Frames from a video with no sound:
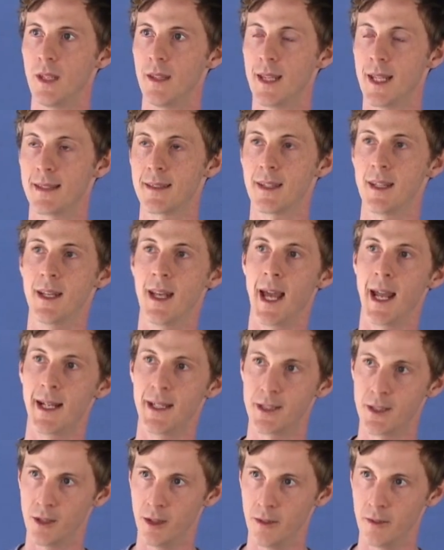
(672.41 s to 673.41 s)
That's the
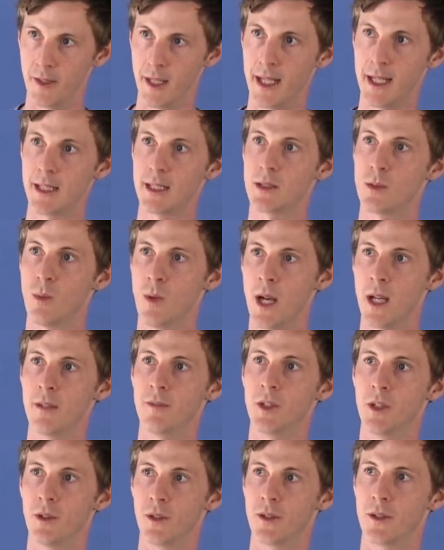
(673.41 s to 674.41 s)
nature of each one of your